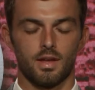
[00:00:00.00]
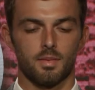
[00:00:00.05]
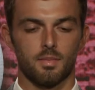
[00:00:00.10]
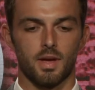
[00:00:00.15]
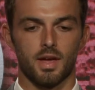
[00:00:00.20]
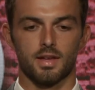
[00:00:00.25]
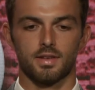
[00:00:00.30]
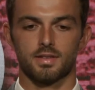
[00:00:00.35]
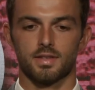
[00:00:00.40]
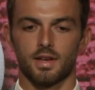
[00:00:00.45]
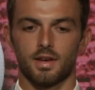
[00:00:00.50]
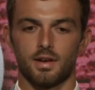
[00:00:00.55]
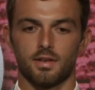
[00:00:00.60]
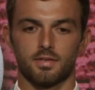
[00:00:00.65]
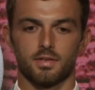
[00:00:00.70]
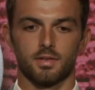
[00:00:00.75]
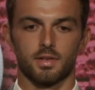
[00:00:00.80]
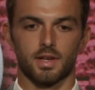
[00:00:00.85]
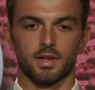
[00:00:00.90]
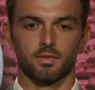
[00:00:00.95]
man, it's tough
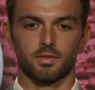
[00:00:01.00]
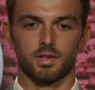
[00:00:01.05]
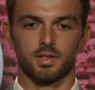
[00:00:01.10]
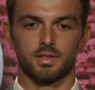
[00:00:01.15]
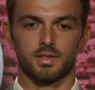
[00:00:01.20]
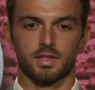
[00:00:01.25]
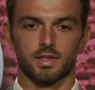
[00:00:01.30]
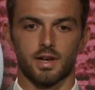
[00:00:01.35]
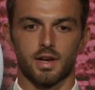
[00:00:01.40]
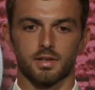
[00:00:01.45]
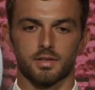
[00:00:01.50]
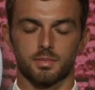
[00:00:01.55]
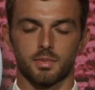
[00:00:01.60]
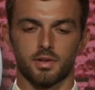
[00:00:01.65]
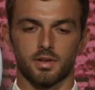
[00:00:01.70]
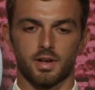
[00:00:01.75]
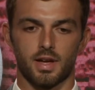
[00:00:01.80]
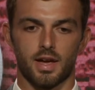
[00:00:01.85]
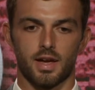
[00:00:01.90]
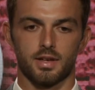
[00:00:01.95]
to, like, really single out some
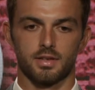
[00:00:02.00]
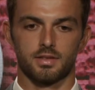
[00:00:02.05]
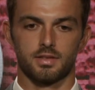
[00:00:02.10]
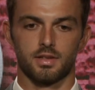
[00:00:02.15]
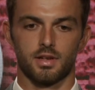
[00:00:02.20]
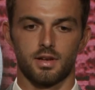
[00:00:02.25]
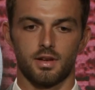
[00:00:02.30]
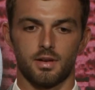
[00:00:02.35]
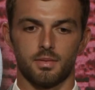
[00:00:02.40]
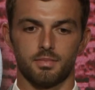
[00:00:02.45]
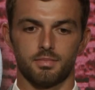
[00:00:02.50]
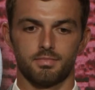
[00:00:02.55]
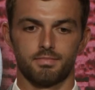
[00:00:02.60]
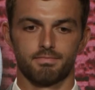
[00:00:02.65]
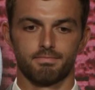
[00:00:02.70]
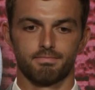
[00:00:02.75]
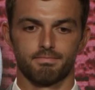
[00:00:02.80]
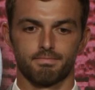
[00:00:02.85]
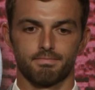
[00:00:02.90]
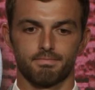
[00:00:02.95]
other guys. Um,
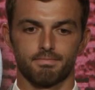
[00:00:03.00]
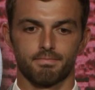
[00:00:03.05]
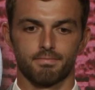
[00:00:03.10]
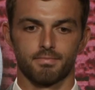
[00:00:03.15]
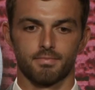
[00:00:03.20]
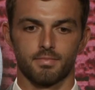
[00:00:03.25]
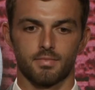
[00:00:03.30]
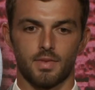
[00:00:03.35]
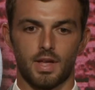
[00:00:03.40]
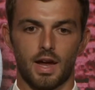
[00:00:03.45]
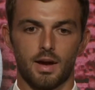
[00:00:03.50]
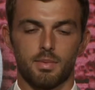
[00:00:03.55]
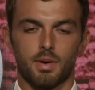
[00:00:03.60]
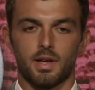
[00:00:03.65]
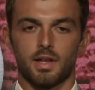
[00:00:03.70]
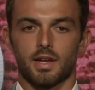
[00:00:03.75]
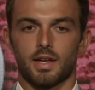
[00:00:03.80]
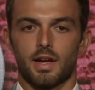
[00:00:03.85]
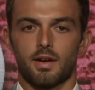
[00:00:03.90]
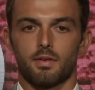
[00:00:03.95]

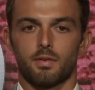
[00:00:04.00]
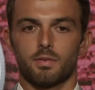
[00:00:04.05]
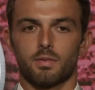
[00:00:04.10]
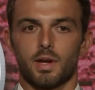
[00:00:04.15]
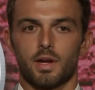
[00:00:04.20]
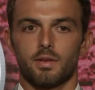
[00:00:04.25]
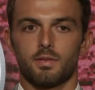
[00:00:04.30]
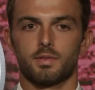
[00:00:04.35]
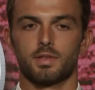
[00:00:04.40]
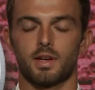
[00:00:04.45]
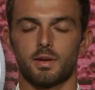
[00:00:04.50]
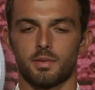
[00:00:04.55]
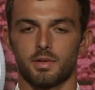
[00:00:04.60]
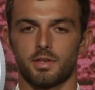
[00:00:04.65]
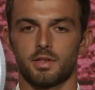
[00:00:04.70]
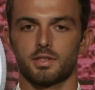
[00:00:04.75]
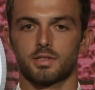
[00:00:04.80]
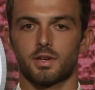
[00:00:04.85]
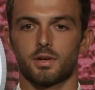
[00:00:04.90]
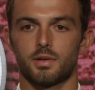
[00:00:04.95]
Everybody, like every, every time,
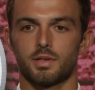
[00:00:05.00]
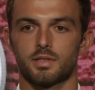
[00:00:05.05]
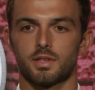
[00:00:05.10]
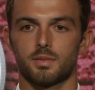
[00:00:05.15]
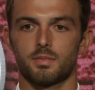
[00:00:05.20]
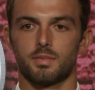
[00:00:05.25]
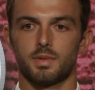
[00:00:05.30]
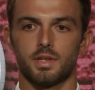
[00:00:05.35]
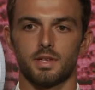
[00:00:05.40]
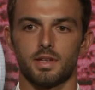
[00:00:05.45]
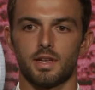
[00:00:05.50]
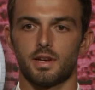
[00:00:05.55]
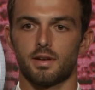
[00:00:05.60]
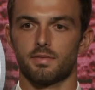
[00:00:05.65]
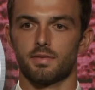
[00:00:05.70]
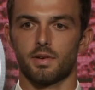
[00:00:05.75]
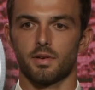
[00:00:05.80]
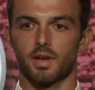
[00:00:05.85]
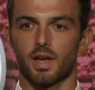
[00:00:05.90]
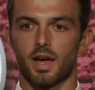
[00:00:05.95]
there's always going to be N
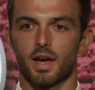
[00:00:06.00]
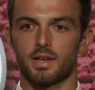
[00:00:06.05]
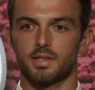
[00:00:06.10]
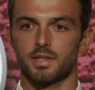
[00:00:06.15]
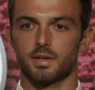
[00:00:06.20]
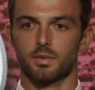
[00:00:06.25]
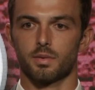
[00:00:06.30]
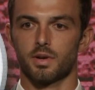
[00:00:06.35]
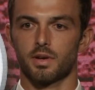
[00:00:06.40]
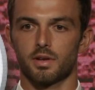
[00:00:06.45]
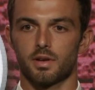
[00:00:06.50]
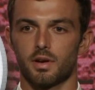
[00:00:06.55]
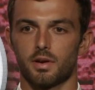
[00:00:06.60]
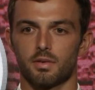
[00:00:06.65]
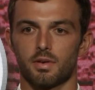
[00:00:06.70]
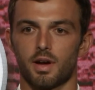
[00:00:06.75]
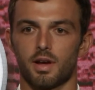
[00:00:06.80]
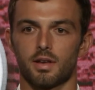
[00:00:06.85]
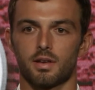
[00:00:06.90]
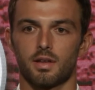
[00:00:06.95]
F L guys everywhere you go,
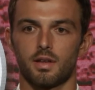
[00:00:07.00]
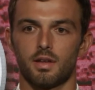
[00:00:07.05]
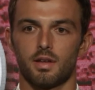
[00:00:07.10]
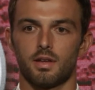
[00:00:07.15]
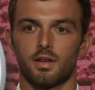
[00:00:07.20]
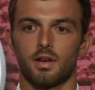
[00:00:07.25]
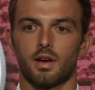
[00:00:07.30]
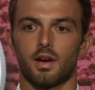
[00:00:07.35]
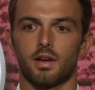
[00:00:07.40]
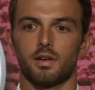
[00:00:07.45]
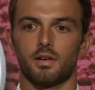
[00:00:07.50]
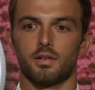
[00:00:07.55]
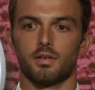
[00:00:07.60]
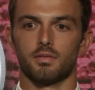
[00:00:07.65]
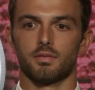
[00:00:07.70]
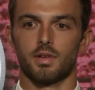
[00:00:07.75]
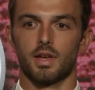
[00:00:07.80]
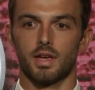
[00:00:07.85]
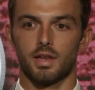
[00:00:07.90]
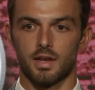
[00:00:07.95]
right? I
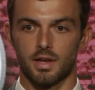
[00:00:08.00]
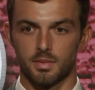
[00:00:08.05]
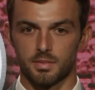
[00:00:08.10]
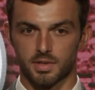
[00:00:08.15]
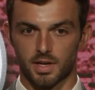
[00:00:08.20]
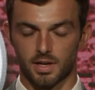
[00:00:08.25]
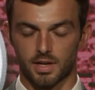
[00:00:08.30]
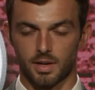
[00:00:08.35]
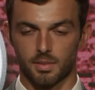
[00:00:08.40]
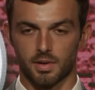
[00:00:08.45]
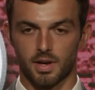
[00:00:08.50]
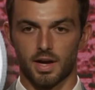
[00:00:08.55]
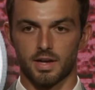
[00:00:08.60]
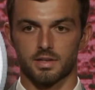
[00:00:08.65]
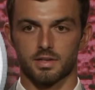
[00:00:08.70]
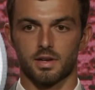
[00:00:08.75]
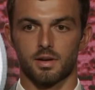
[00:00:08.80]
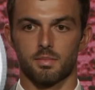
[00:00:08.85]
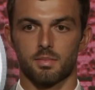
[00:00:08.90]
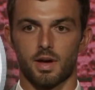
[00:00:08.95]
know A and M's got a couple
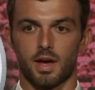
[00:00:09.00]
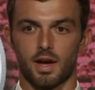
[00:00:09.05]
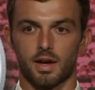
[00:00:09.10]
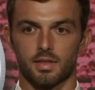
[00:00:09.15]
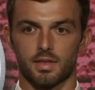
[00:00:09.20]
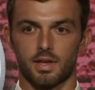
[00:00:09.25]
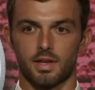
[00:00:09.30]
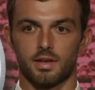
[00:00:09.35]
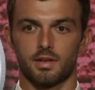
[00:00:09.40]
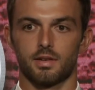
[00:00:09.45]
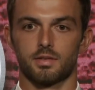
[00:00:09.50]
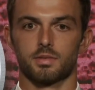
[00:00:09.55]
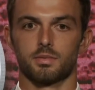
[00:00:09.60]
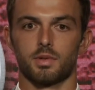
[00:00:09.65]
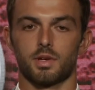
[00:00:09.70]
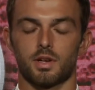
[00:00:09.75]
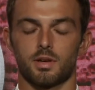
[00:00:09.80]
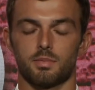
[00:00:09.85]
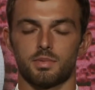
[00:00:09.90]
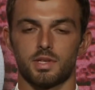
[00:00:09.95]
guys coming back that there's some
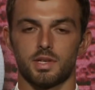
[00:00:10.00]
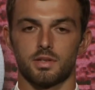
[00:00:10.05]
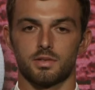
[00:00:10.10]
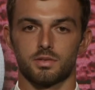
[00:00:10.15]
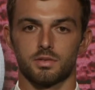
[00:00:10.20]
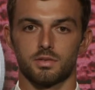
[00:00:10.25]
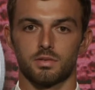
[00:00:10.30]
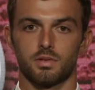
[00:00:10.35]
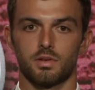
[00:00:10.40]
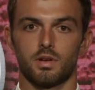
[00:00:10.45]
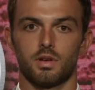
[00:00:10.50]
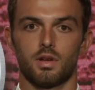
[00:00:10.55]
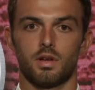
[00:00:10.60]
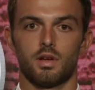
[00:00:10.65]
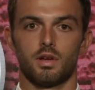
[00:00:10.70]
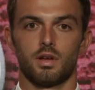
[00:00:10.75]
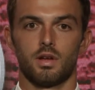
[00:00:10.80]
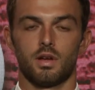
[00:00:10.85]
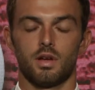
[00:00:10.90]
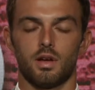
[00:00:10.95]
really good potential.
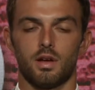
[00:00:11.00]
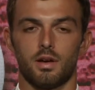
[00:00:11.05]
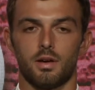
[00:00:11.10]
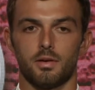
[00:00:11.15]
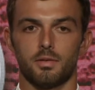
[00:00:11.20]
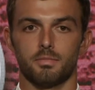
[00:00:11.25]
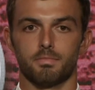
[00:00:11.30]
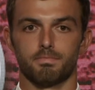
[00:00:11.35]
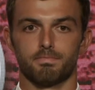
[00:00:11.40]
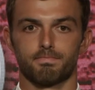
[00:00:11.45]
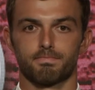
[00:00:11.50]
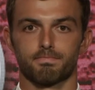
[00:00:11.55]
Um,